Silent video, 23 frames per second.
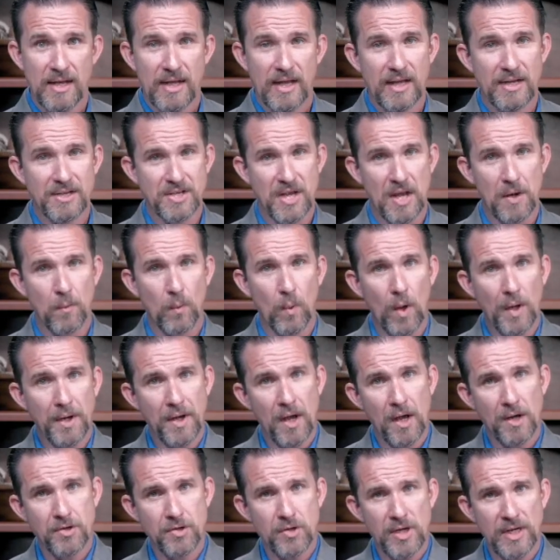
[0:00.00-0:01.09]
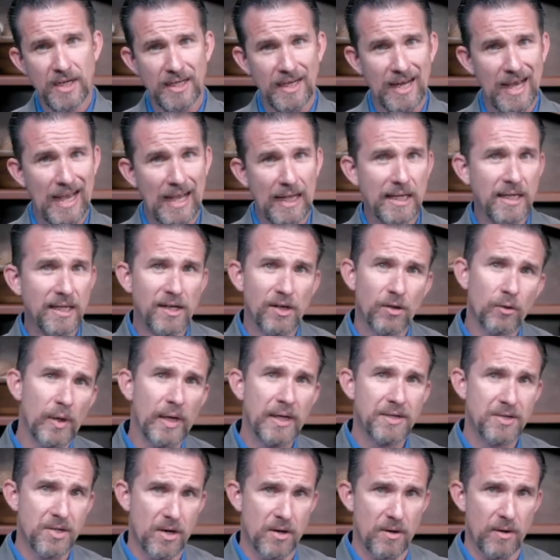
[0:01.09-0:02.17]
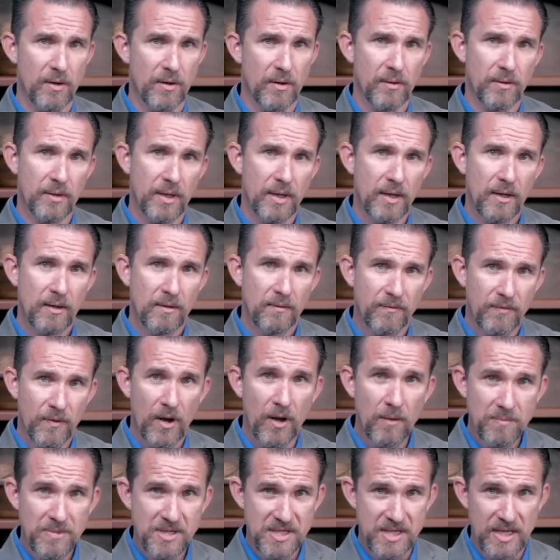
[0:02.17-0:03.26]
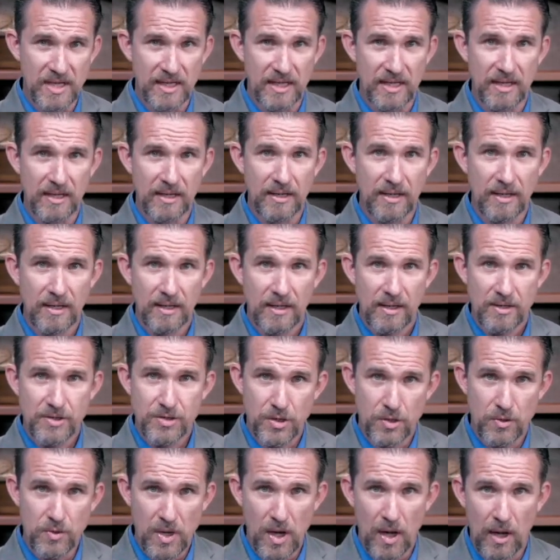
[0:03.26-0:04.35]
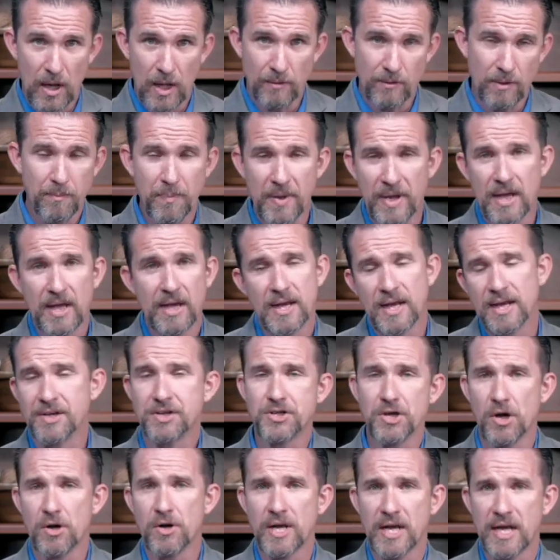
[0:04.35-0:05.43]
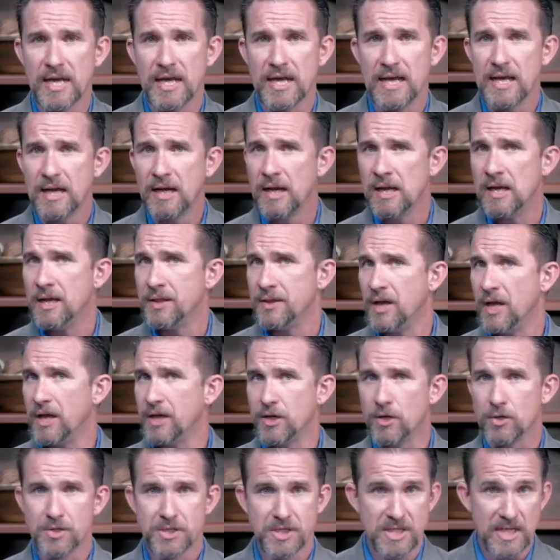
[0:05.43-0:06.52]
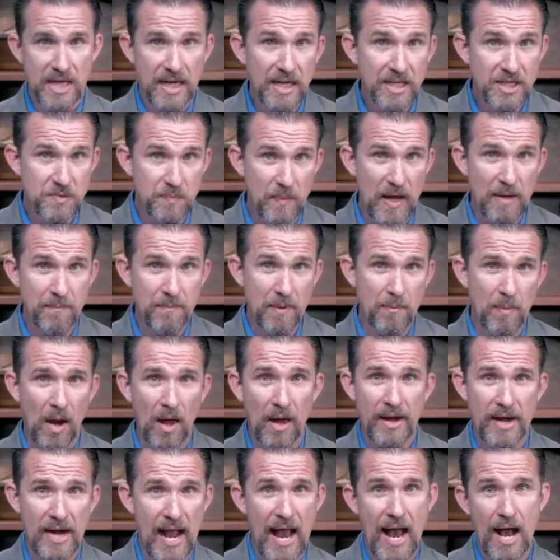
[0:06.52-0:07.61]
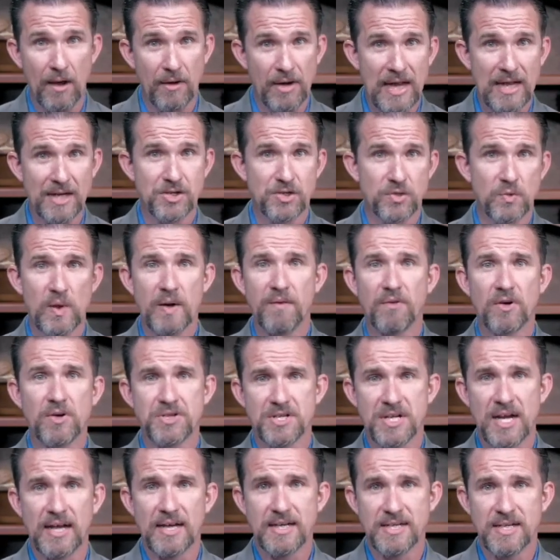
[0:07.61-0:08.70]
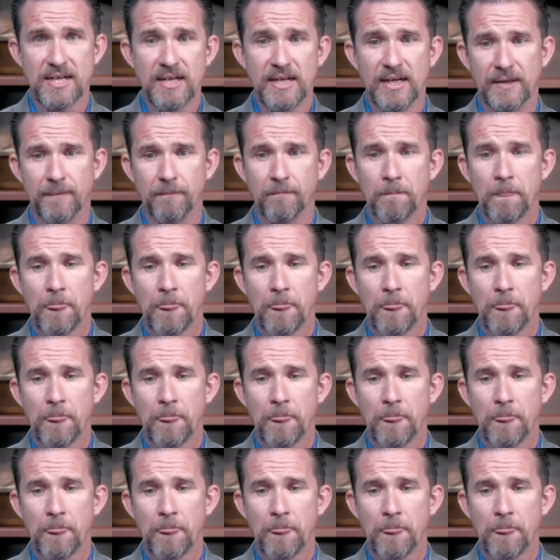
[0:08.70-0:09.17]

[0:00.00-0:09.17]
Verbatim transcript: It is a 180 degree turn from sin to God. Repent and turn again that your sins may be blotted out. Acts 3, verse 19.